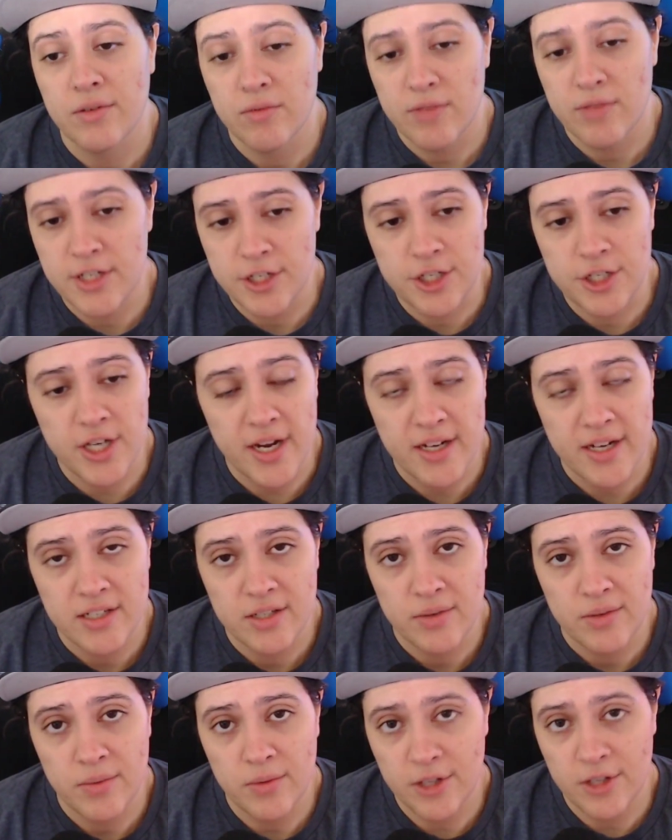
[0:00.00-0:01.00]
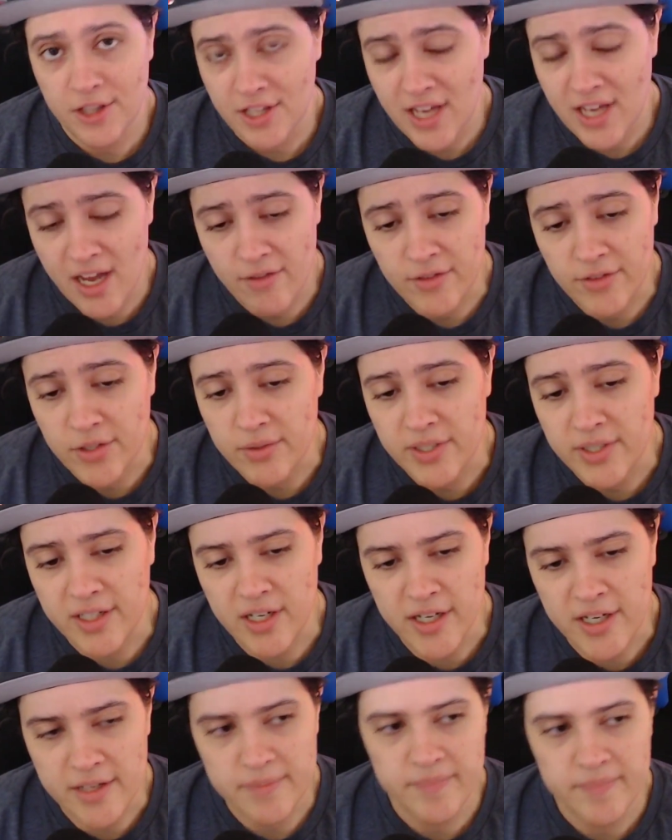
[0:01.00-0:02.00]
reject what they have going
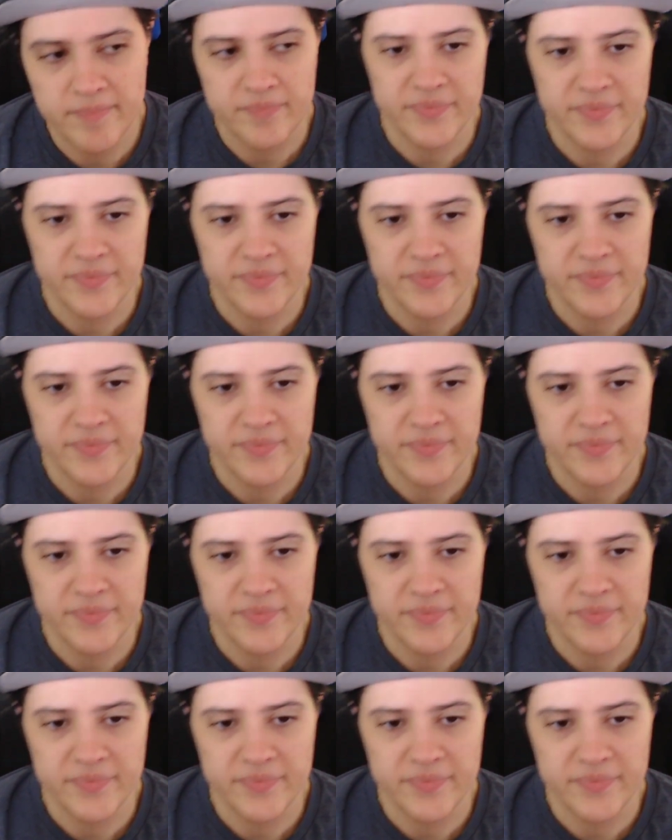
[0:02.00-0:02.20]
on.